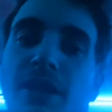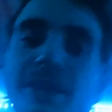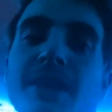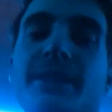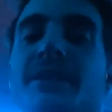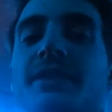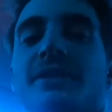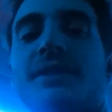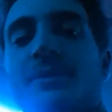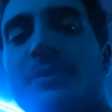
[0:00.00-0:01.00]
and
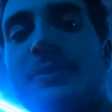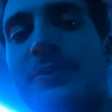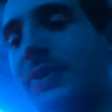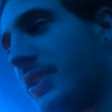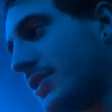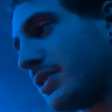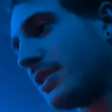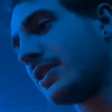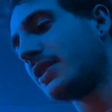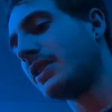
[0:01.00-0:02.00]
edited some
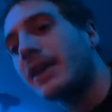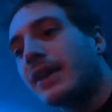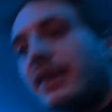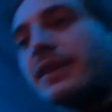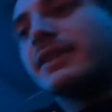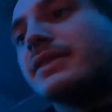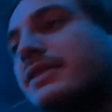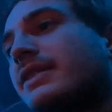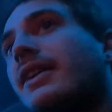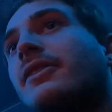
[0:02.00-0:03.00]
footage. And
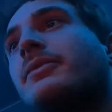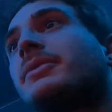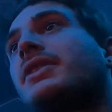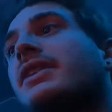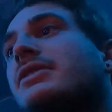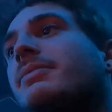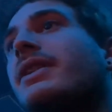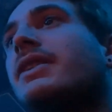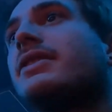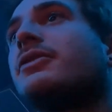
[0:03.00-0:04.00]
now I'm gonna get to
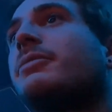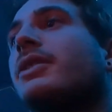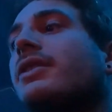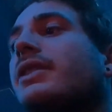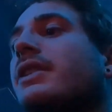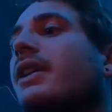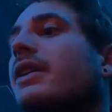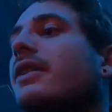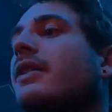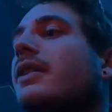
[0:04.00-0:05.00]
bed a little bit early
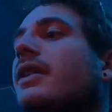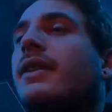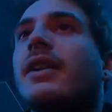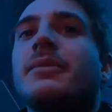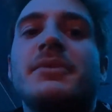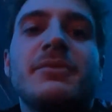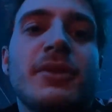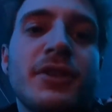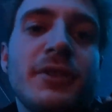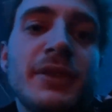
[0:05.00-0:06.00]
tonight, get up
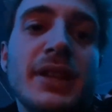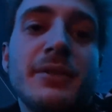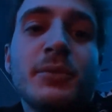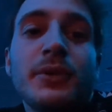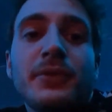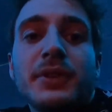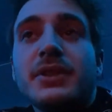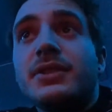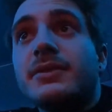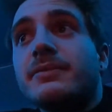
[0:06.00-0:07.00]
tomorrow and edit more
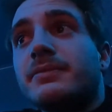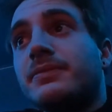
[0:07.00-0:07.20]
footage.